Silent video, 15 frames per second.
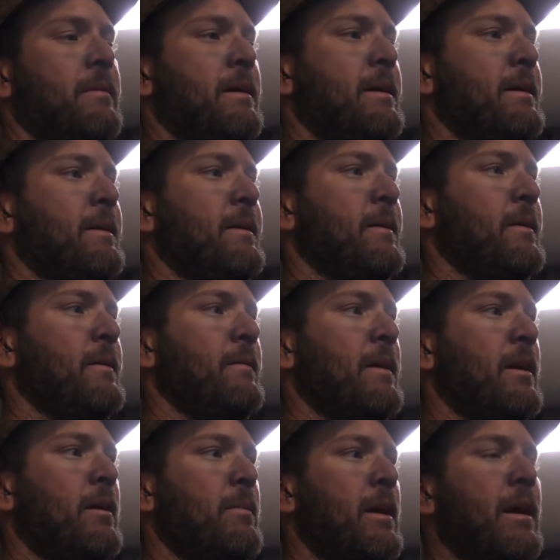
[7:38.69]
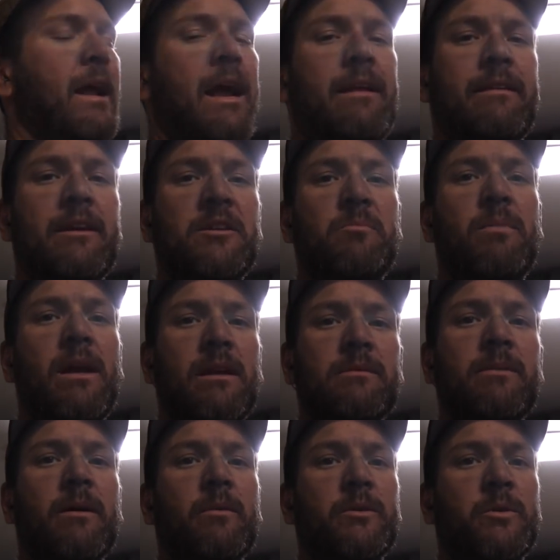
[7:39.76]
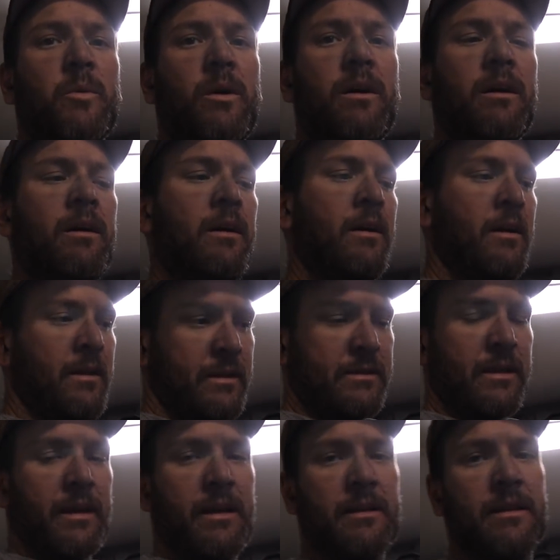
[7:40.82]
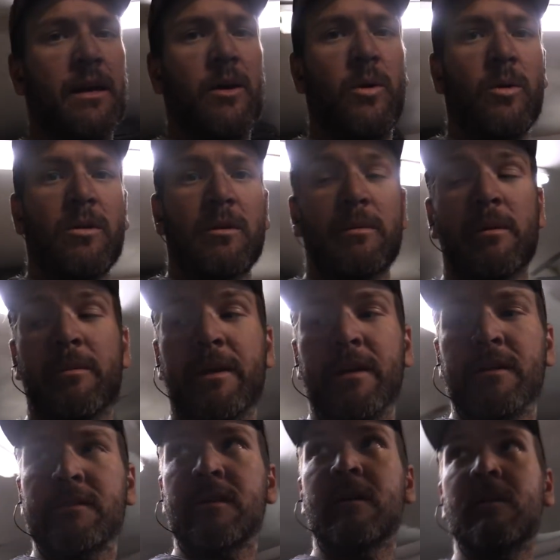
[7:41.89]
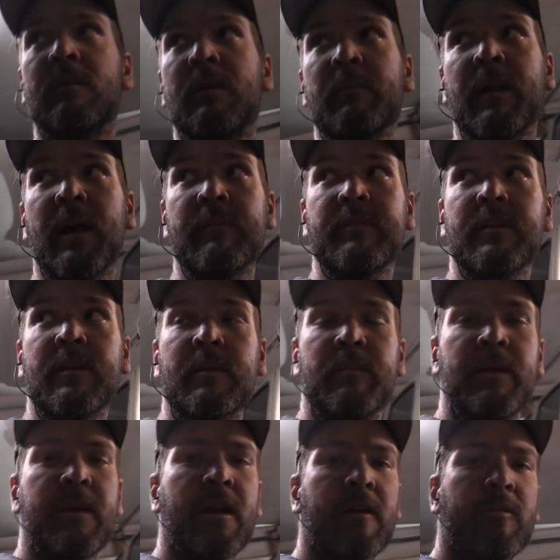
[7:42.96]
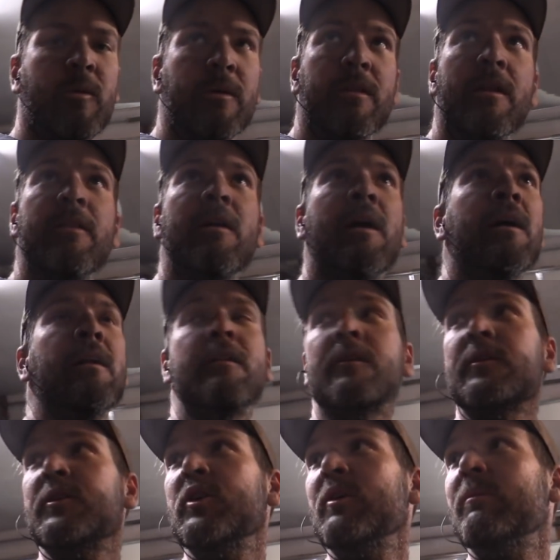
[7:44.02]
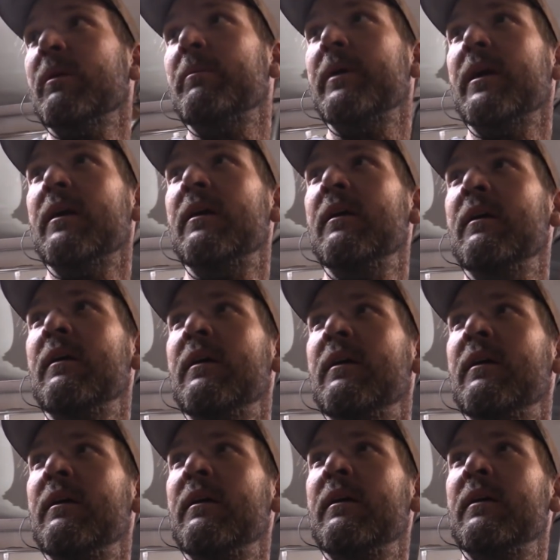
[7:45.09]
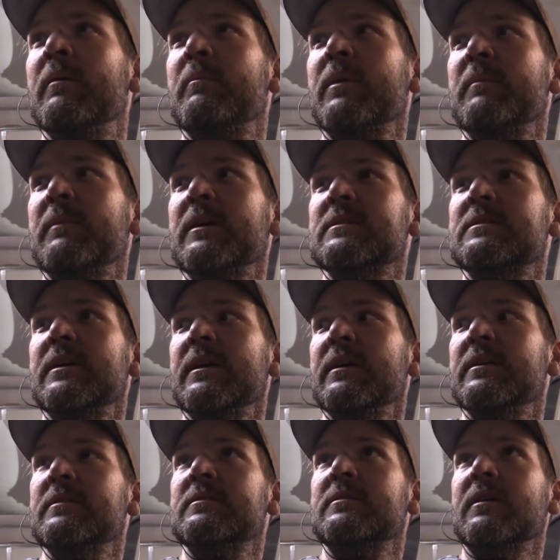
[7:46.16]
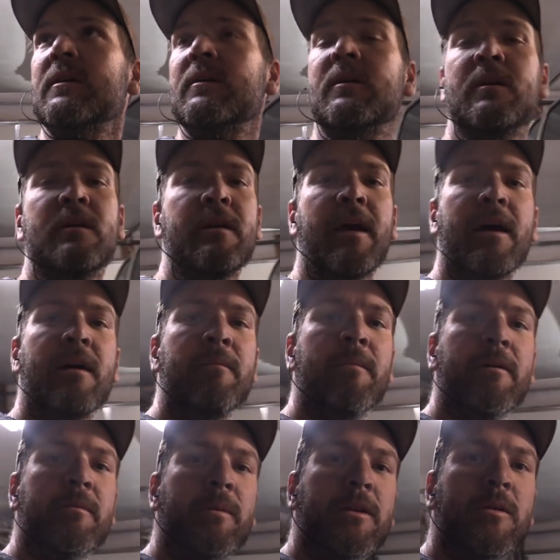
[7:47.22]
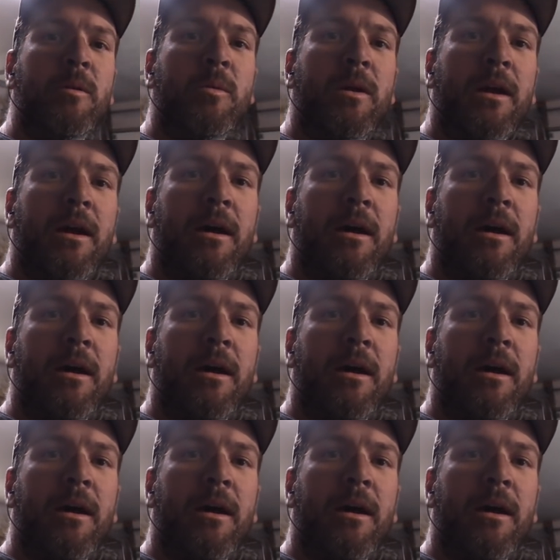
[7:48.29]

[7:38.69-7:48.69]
uh, I don't know, about an eighth inch bead is about what you want, because I cut that hole a little bit big, so I'm gonna have to be careful with it. I thought I had another tube up here, but I'm not seeing it. So yeah, I have to make do with what